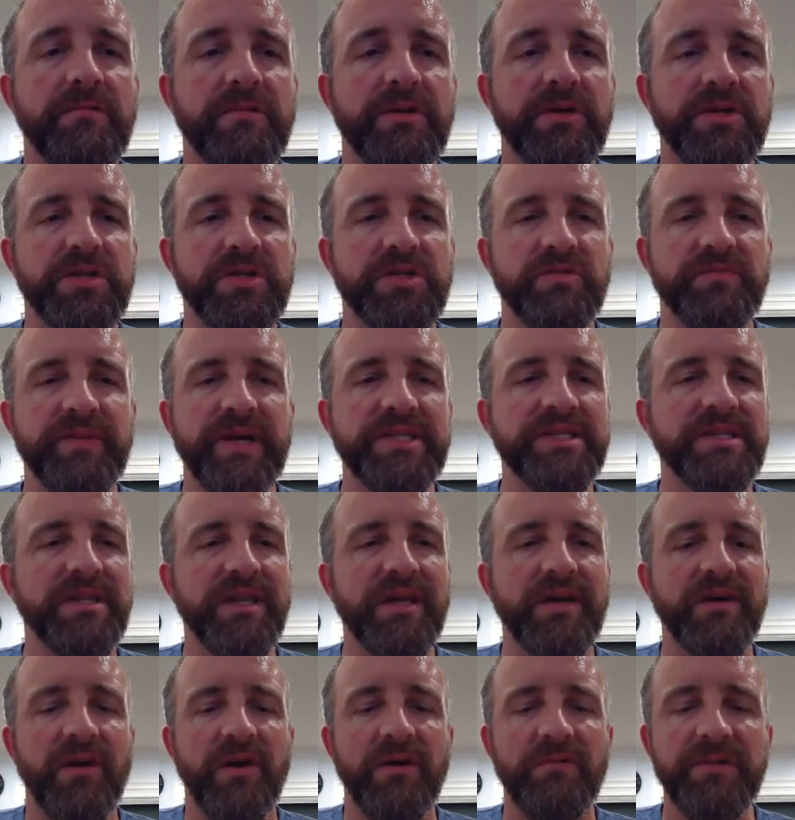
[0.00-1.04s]
So
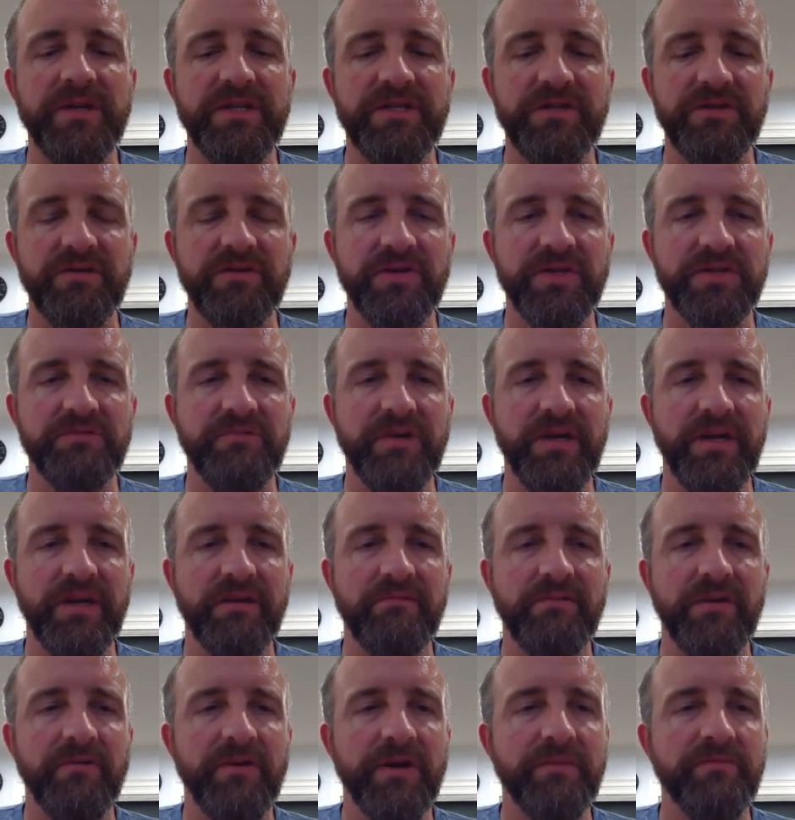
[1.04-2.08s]
basically all we do is we
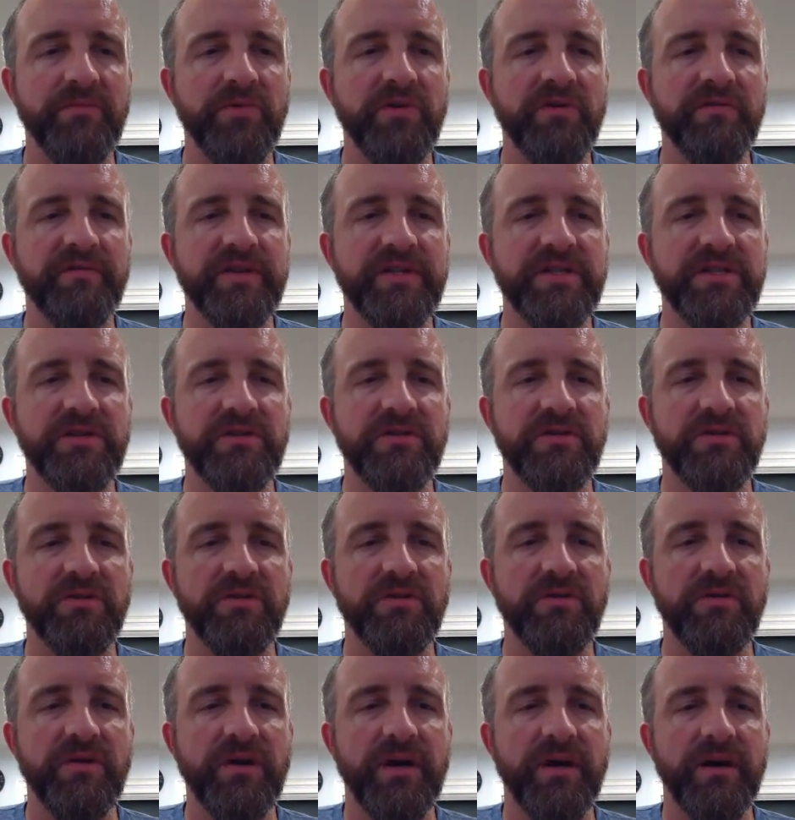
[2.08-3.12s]
want to move
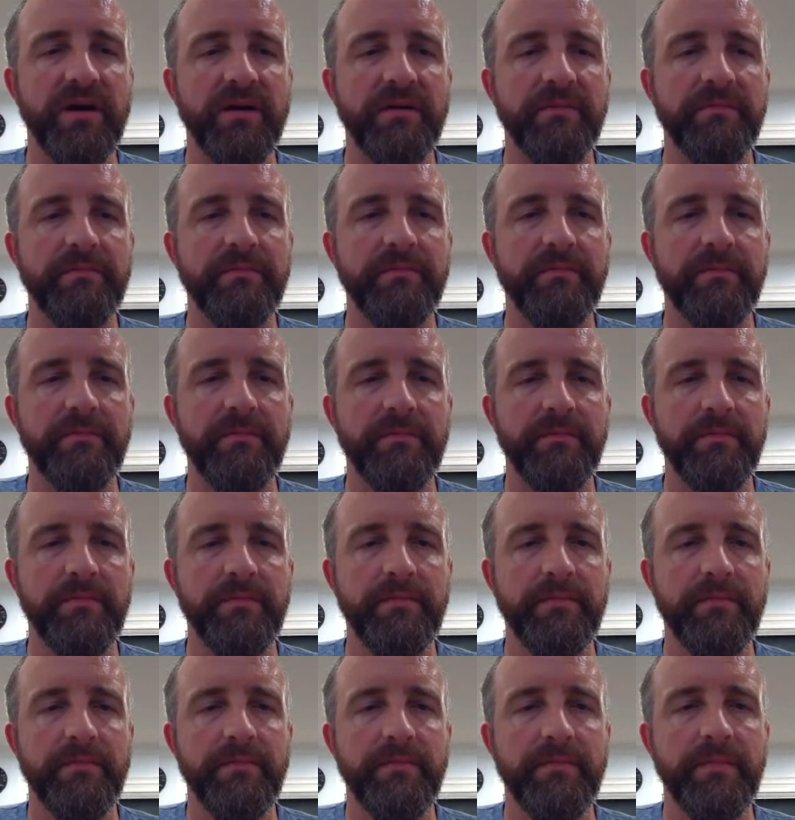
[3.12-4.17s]
into
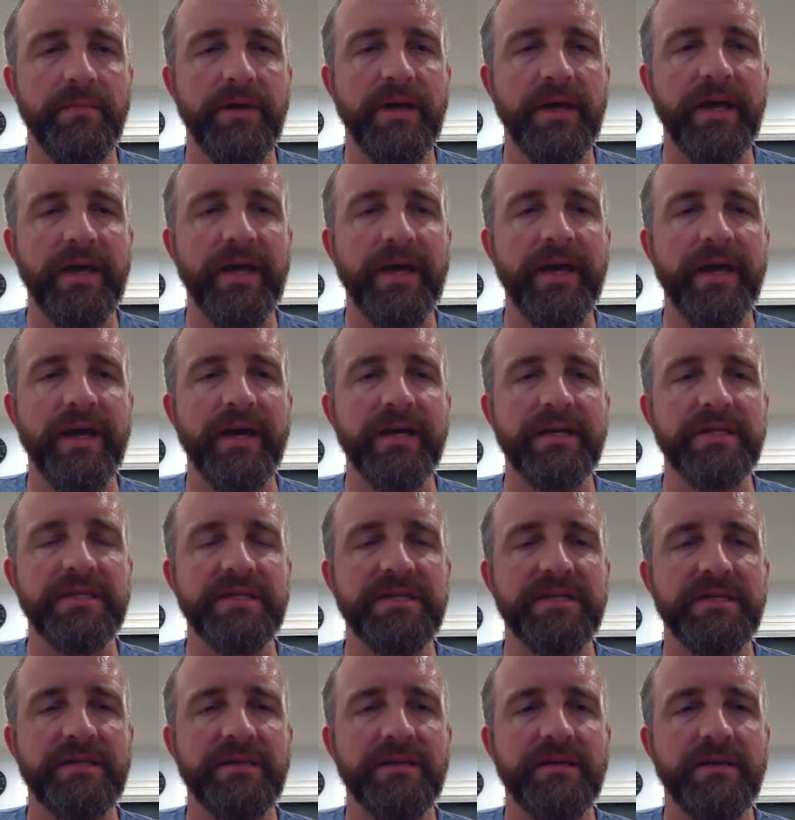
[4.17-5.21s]

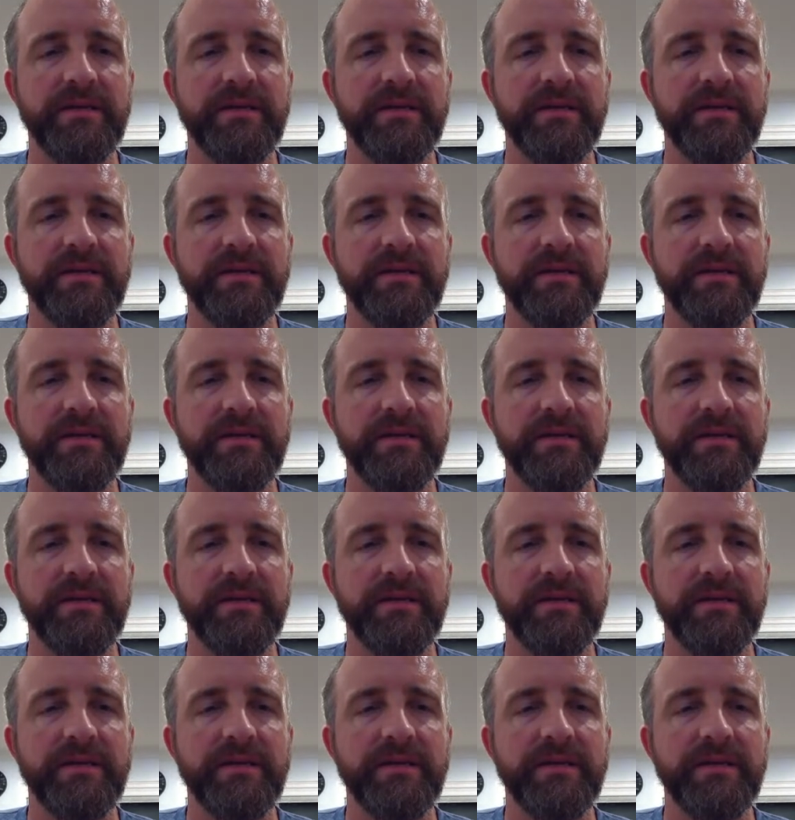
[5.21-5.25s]
AX.